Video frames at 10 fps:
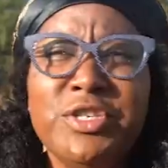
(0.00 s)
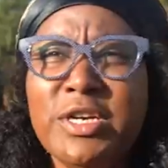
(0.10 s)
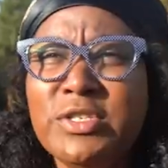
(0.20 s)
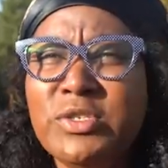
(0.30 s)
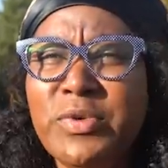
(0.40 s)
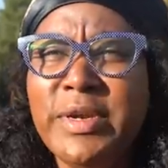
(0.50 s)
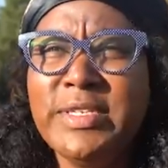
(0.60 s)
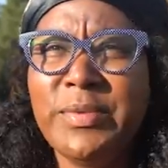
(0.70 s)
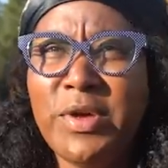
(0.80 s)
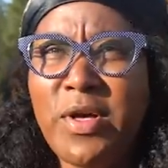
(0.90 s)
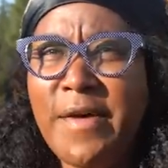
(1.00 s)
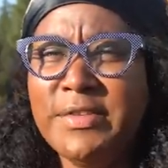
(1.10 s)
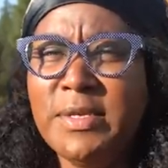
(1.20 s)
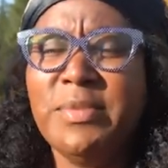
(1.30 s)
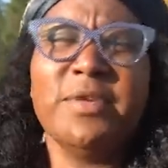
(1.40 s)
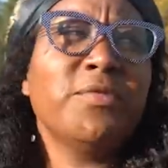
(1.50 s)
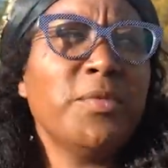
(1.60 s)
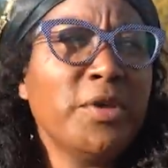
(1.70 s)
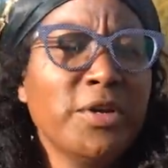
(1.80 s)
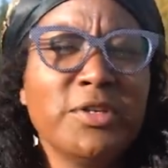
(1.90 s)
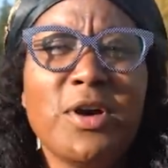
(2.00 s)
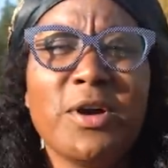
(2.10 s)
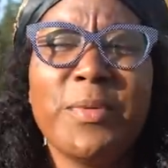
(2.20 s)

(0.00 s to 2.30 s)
share stories that we all have something familiar to talk